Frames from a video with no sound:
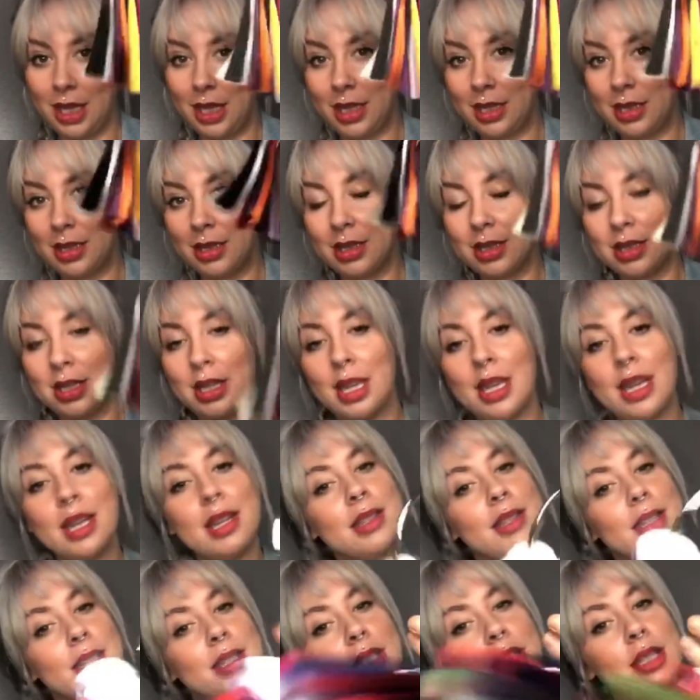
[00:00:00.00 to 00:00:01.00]
these
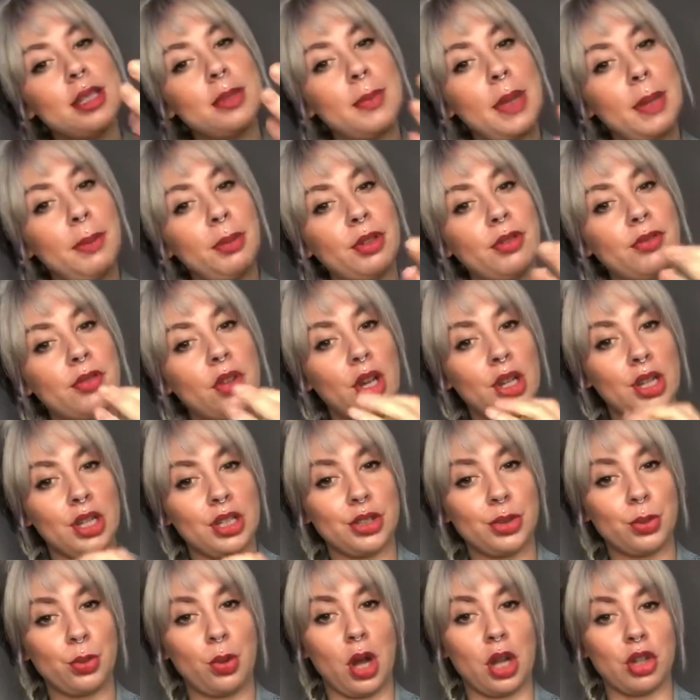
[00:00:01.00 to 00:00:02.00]
this is my
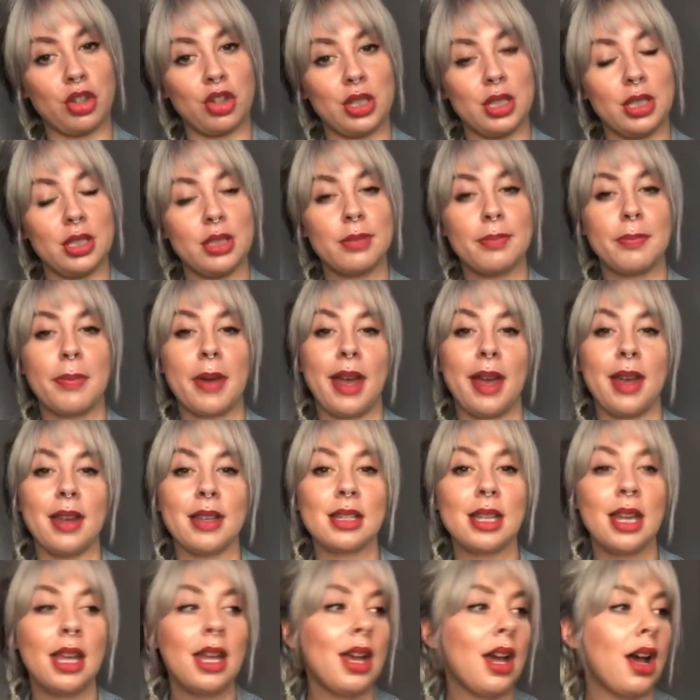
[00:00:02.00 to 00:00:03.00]
Pravana swatches,
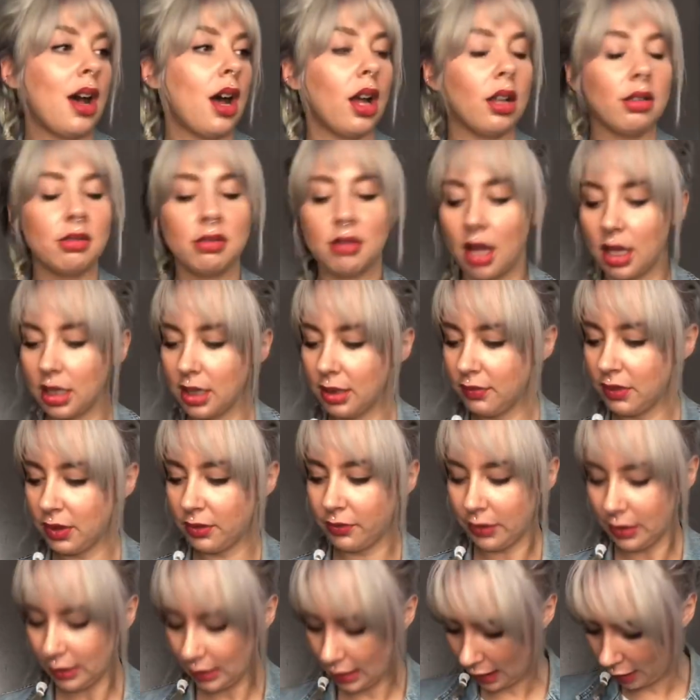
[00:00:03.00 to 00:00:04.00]
but a lot of
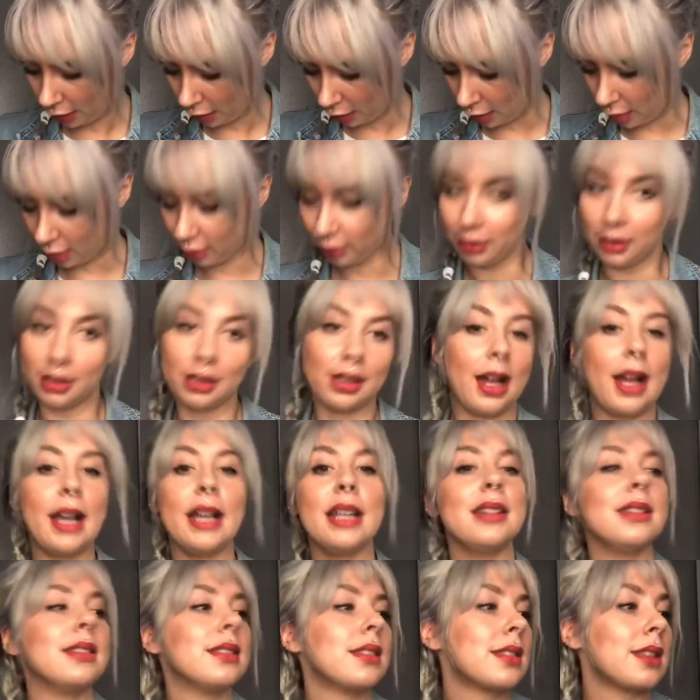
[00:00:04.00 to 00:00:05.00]
different hair color
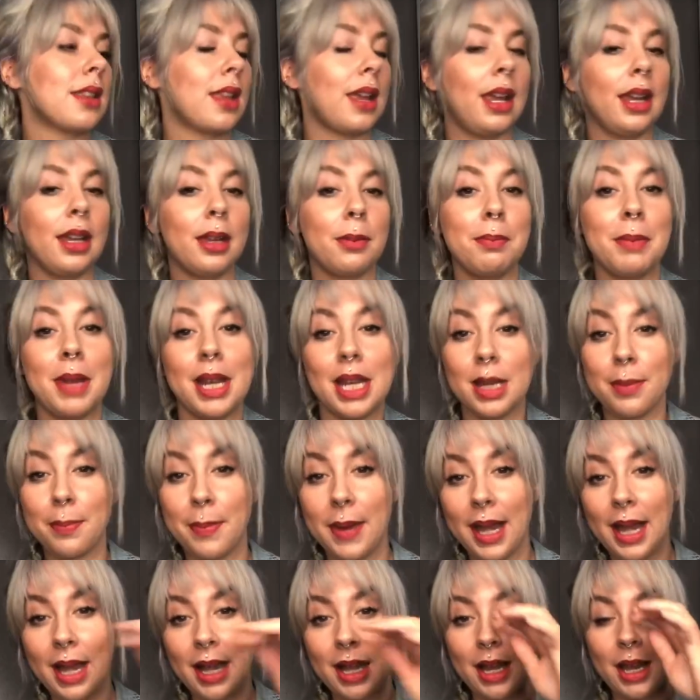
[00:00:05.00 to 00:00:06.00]
lines like Manic
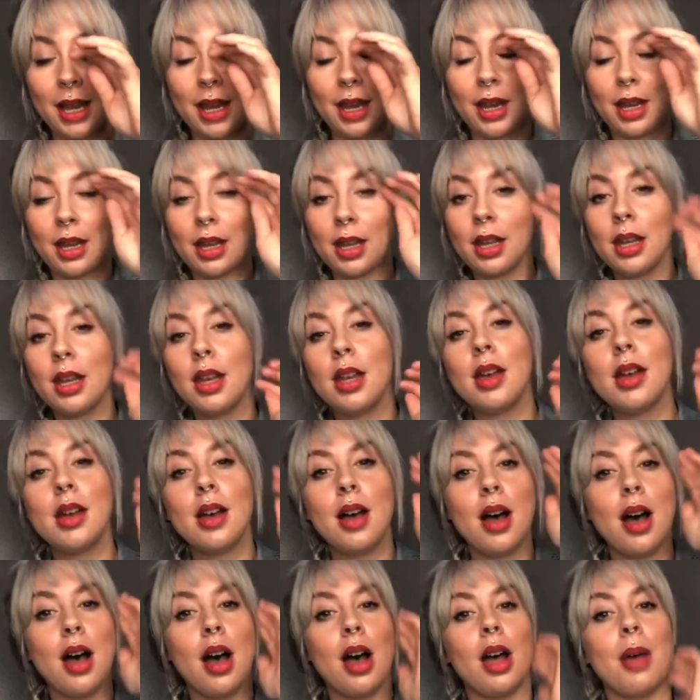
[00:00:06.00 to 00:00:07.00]
Panic,
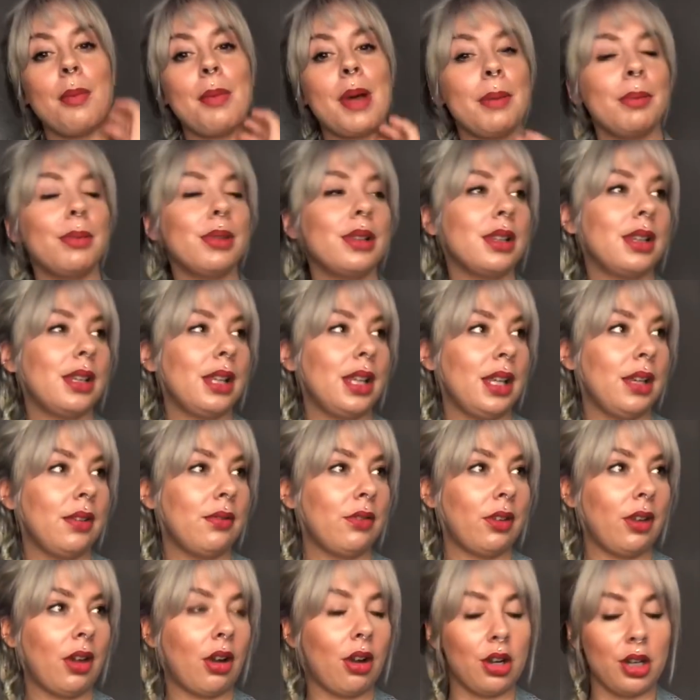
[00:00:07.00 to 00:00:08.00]
um, I
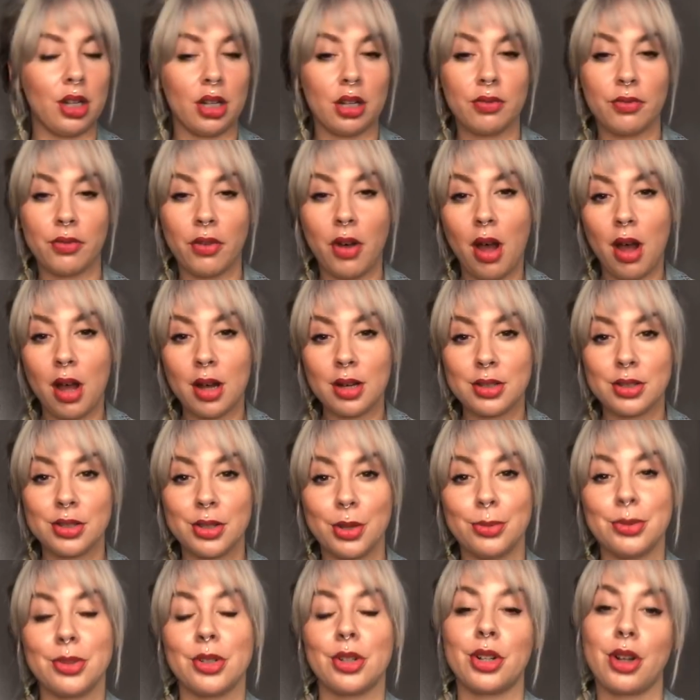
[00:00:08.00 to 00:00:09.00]
believe Arctic Fox,
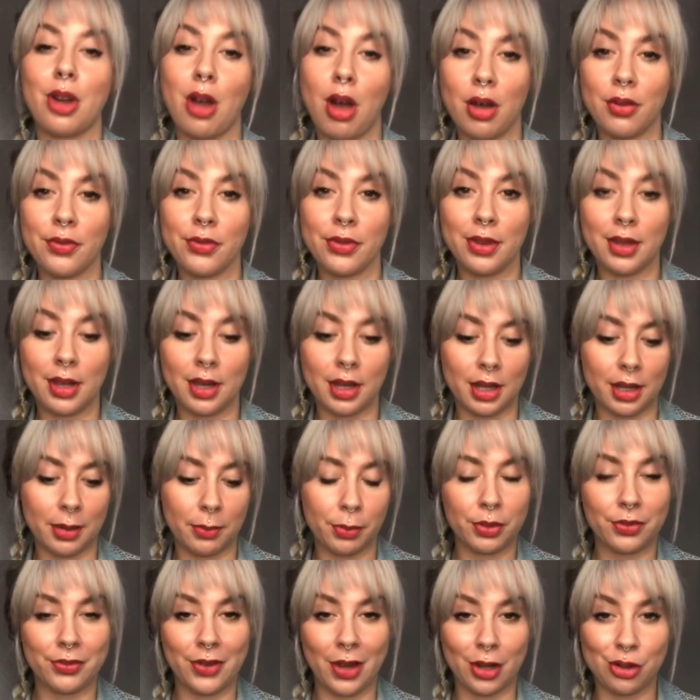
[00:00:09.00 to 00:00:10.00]
those are off the
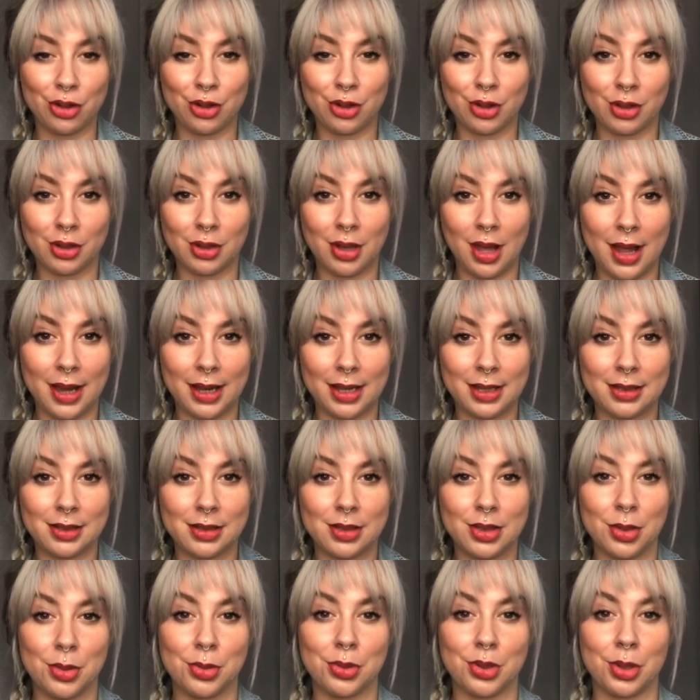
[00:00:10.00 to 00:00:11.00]
professional
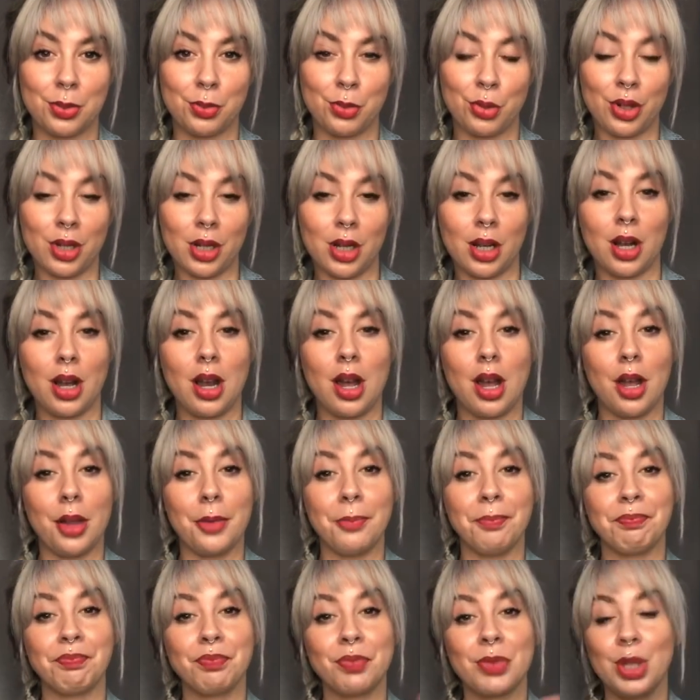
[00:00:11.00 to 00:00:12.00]
lines. Those are more,
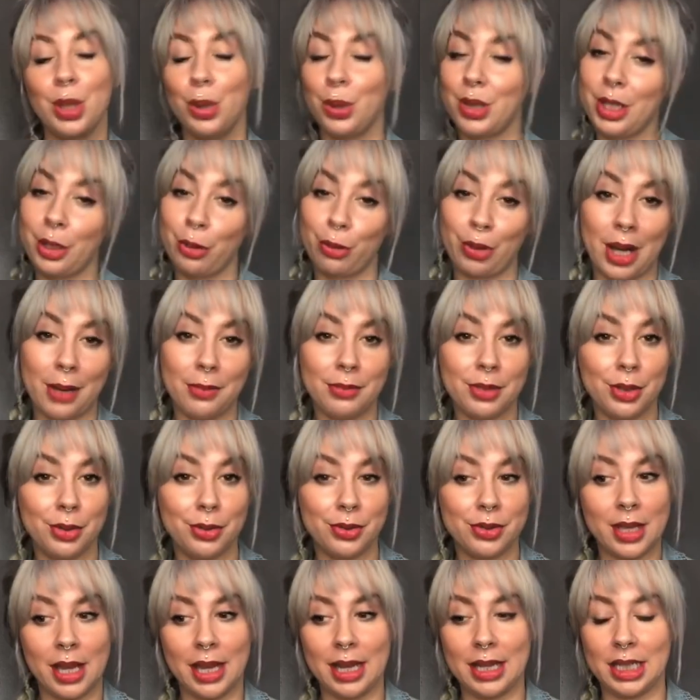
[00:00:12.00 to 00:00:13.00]
um, you can grab
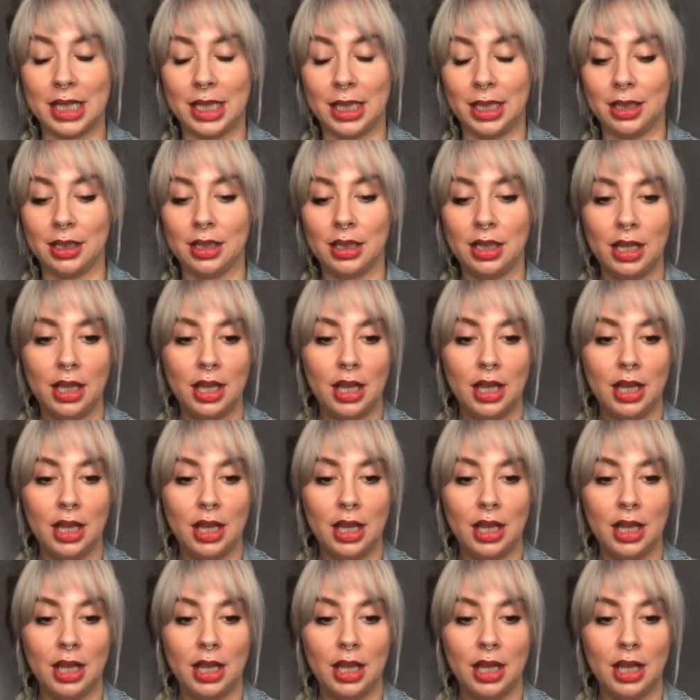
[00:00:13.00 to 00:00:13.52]
those at any